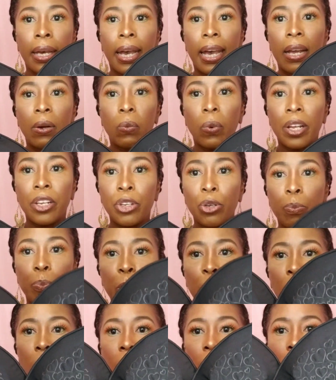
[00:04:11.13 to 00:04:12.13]
And when you
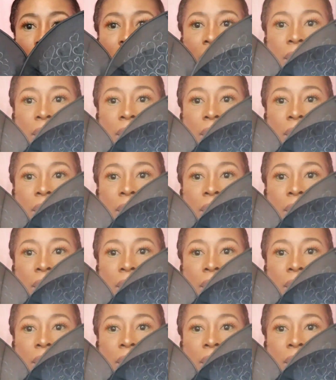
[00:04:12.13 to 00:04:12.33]
pull